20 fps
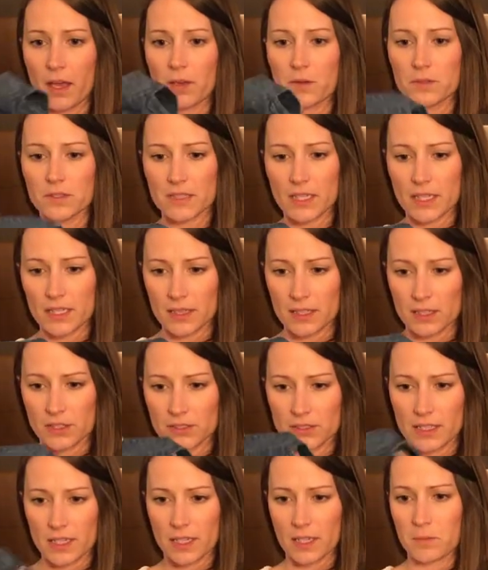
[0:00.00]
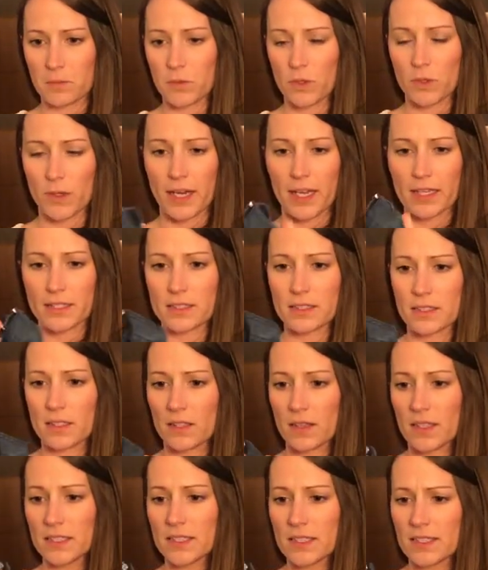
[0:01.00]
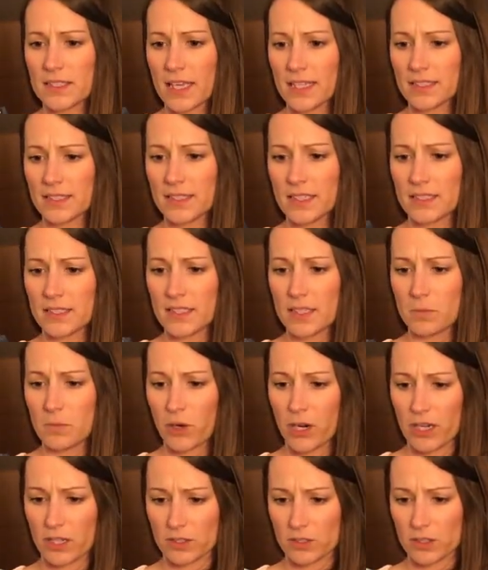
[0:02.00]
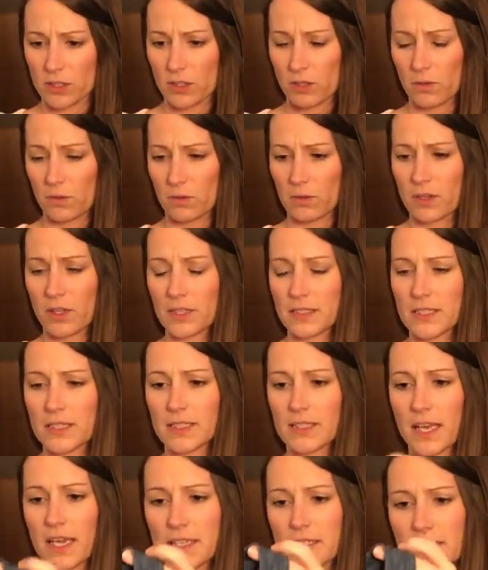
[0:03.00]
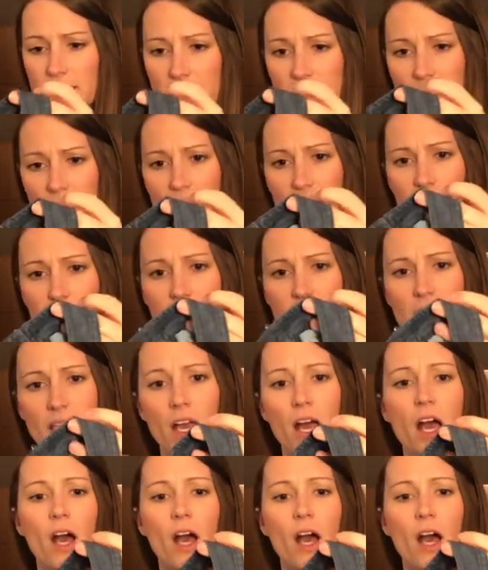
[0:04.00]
Oh, it's like a little denim dress. This is that CC brand too. It's a size 6.